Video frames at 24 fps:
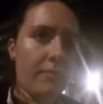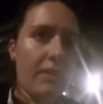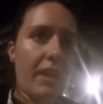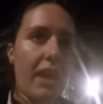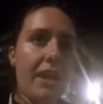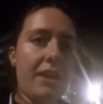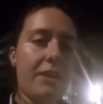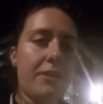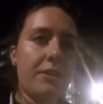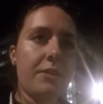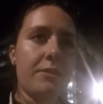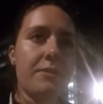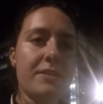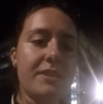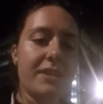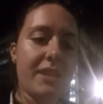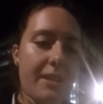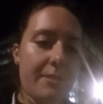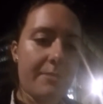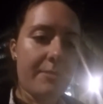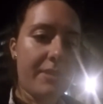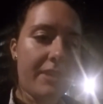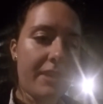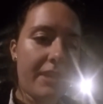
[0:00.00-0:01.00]
I don't know a
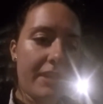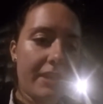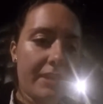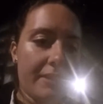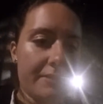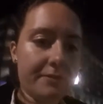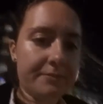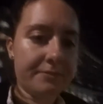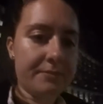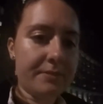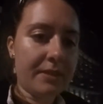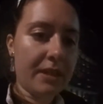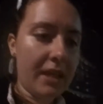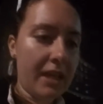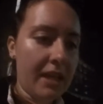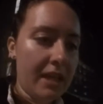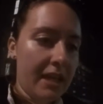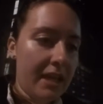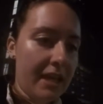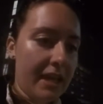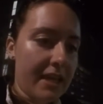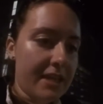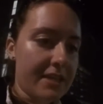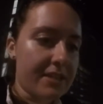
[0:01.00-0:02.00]
damn thing.
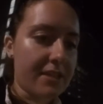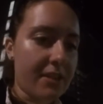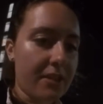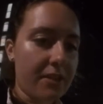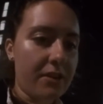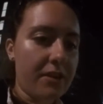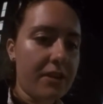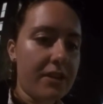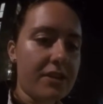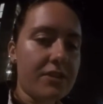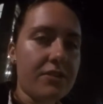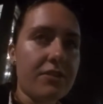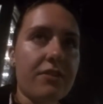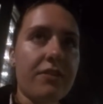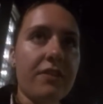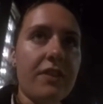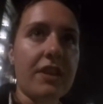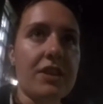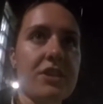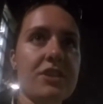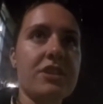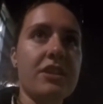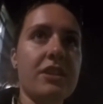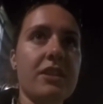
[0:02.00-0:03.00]
He slid his
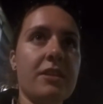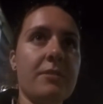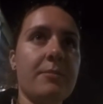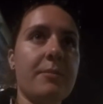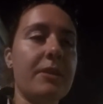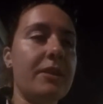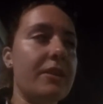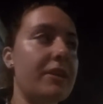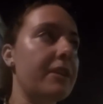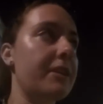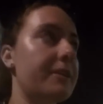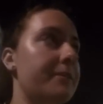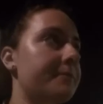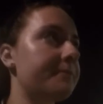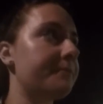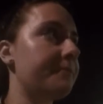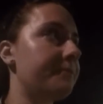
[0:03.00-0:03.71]
reflection in the mirror.